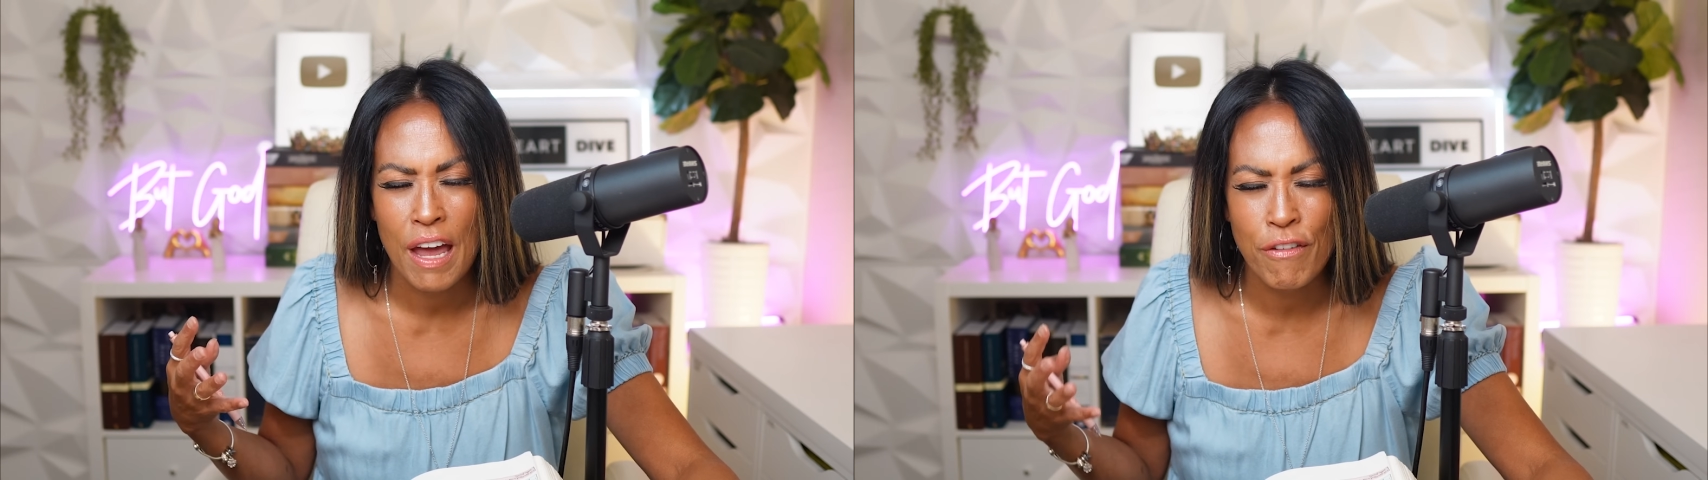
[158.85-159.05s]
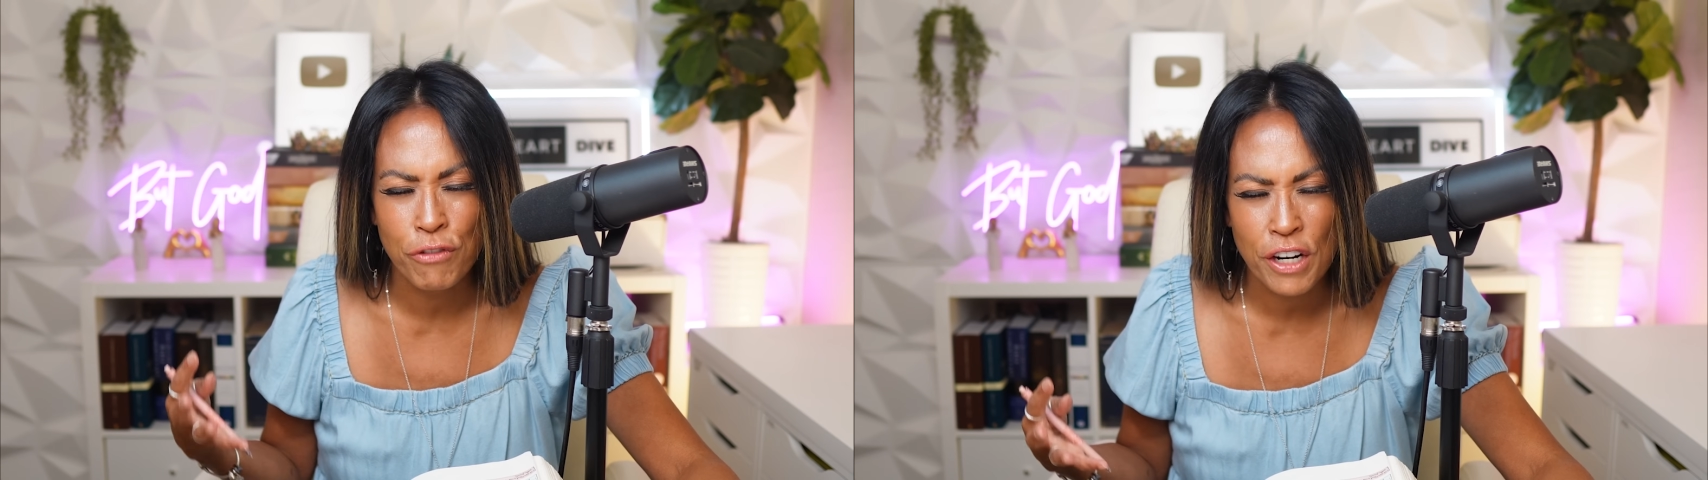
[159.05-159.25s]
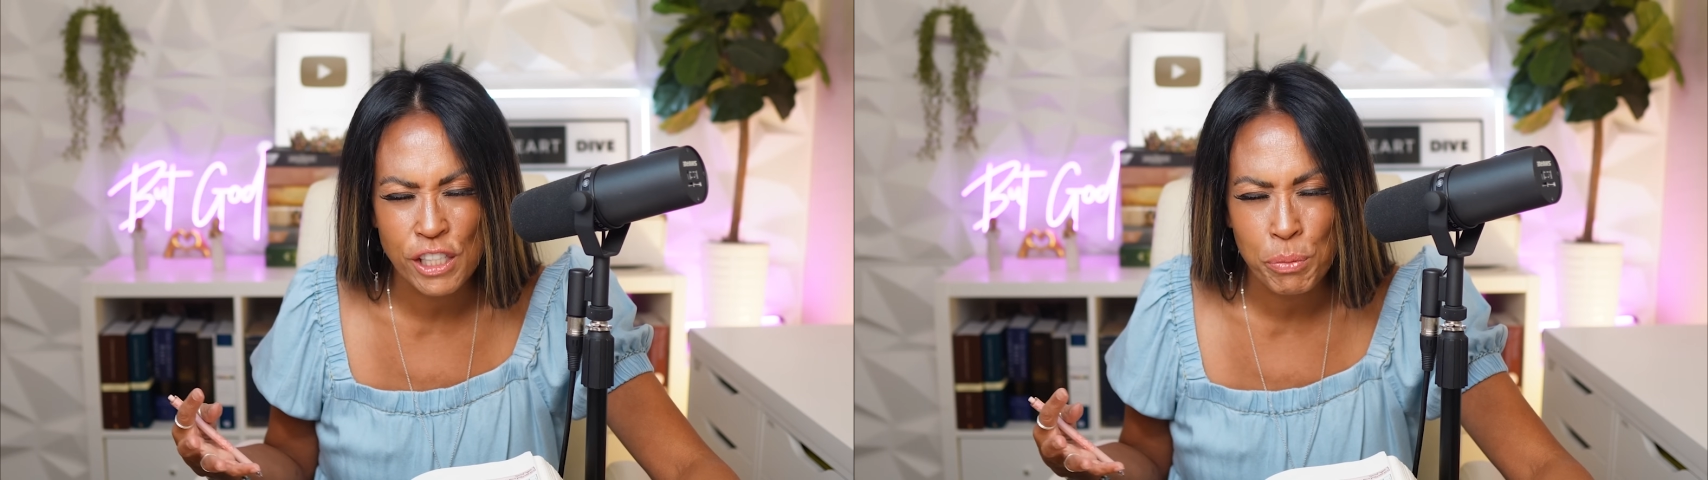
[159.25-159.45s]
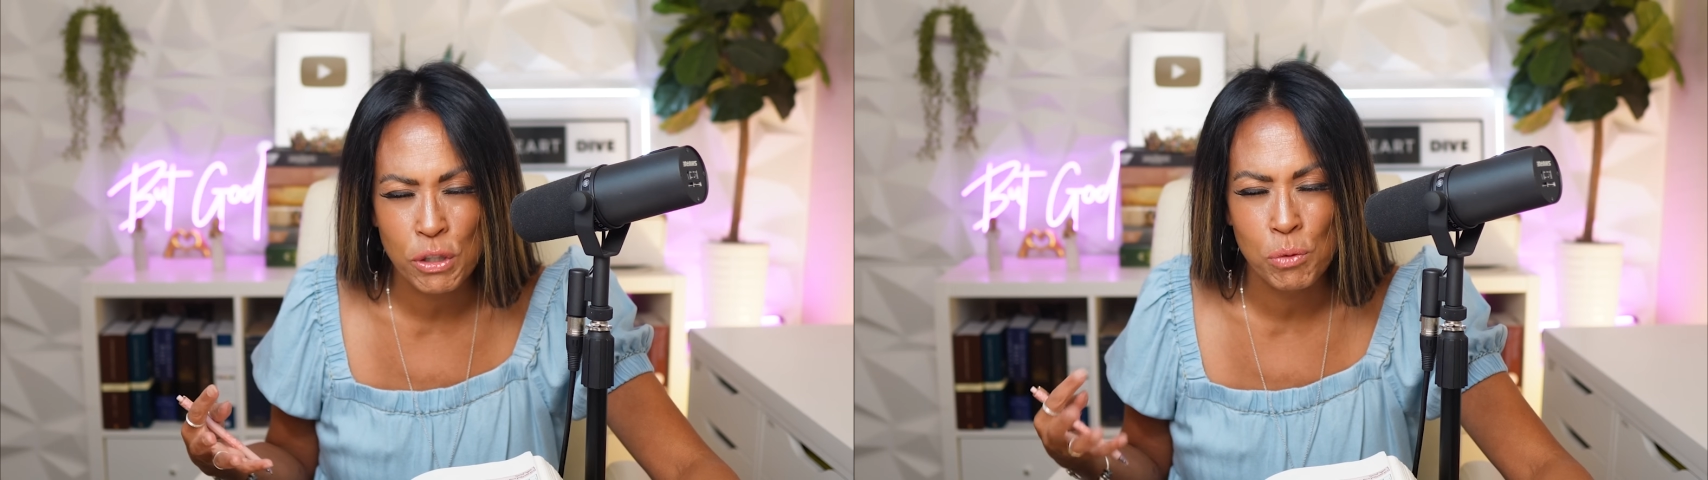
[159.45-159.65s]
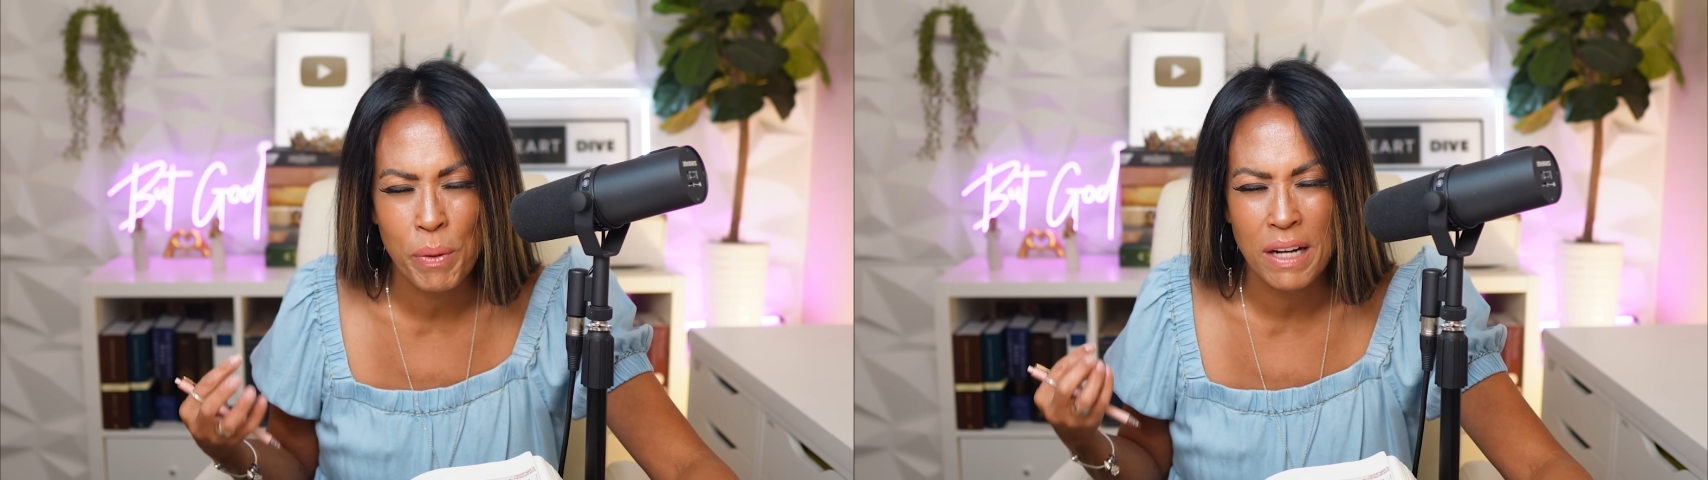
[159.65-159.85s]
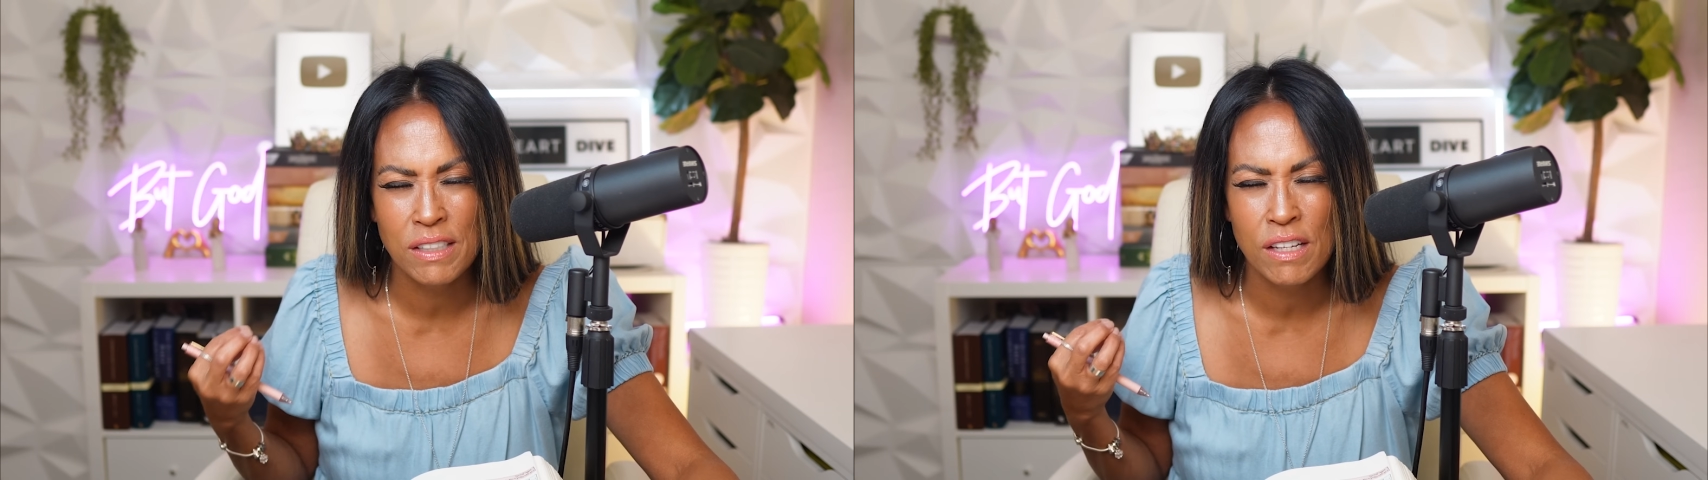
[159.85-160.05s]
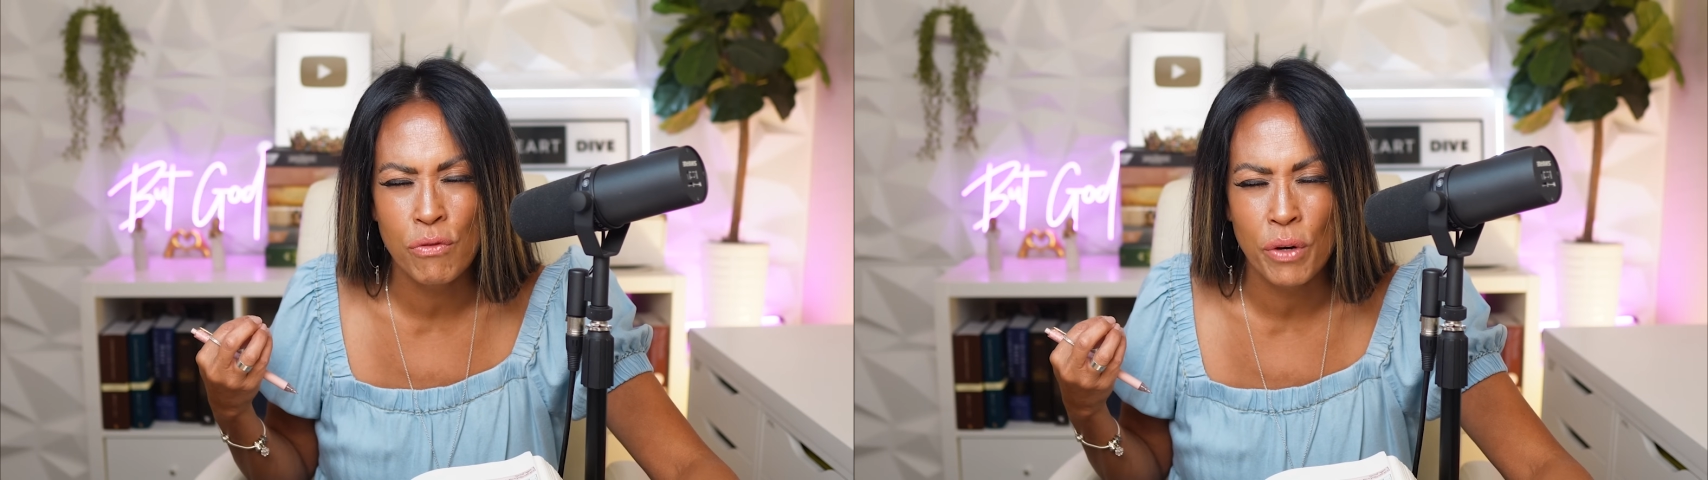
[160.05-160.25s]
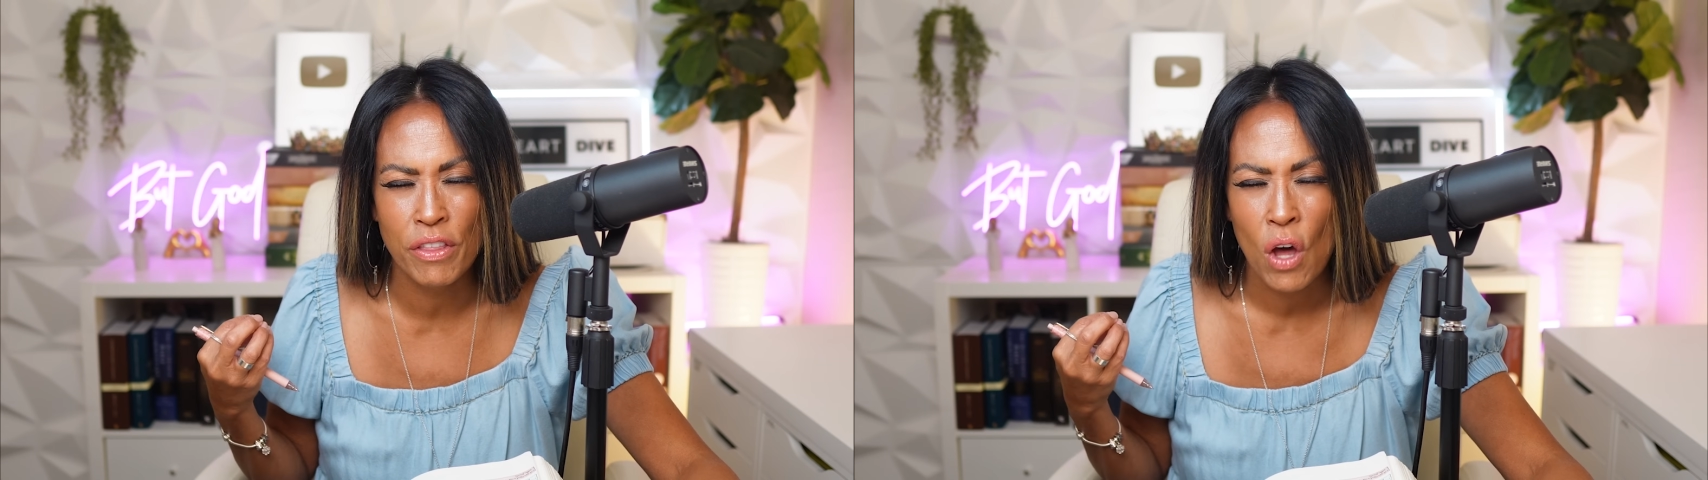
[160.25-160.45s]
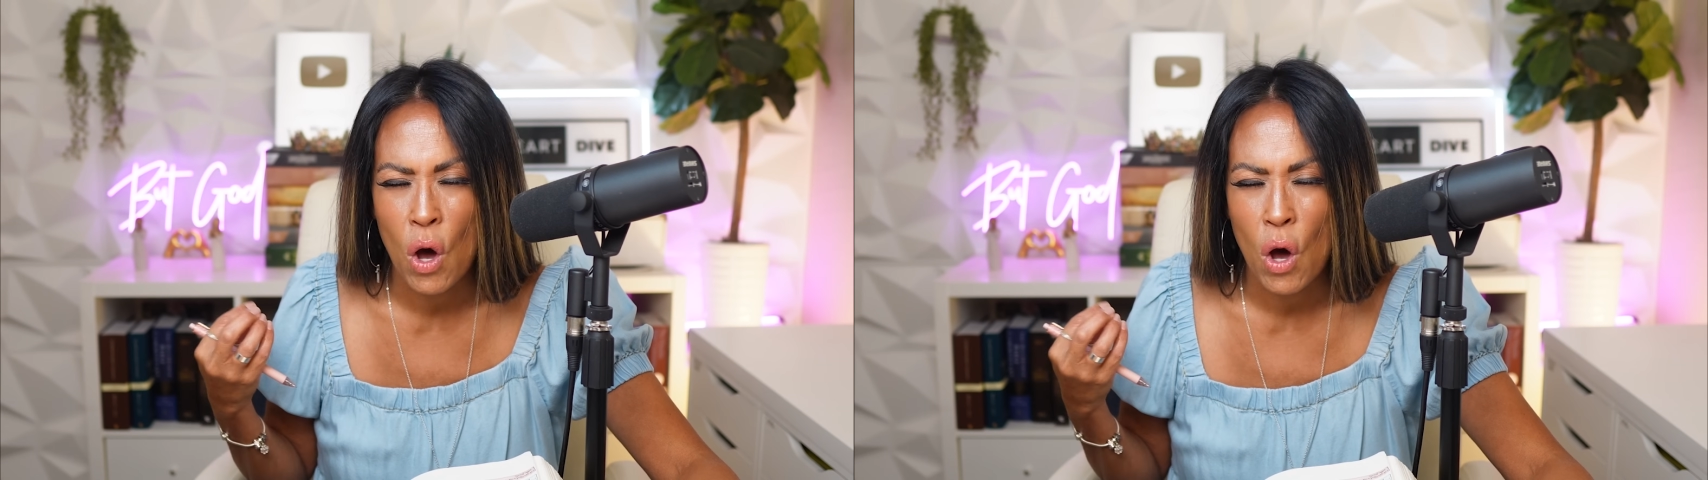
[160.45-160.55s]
a fresh perspective, with